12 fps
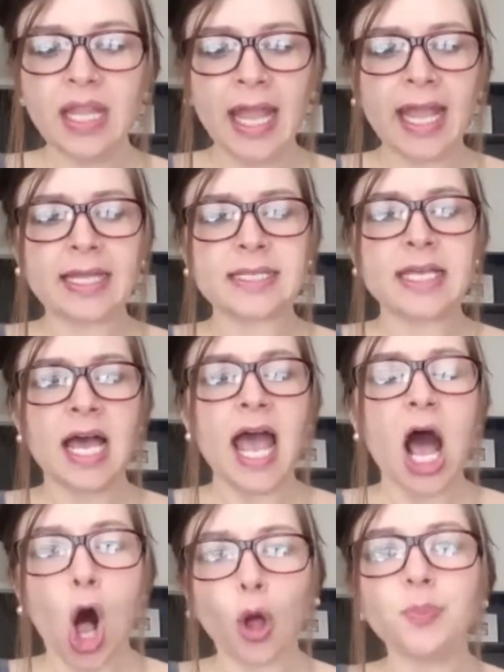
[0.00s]
and
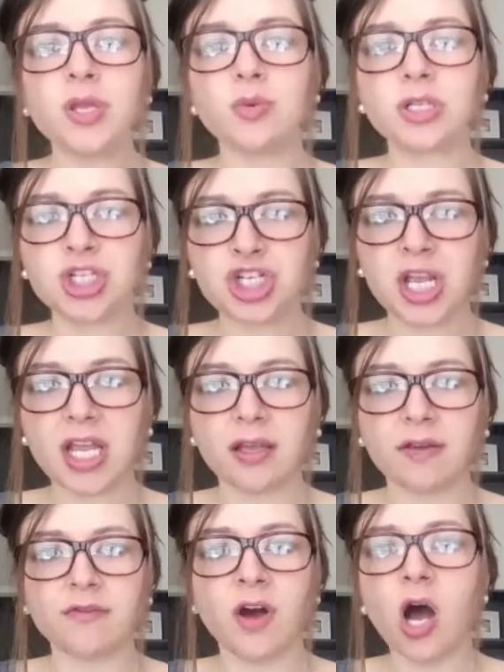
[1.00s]
help you
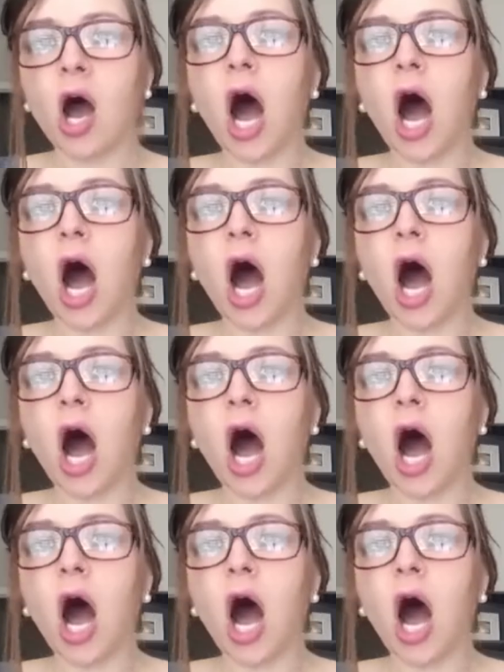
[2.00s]
achieve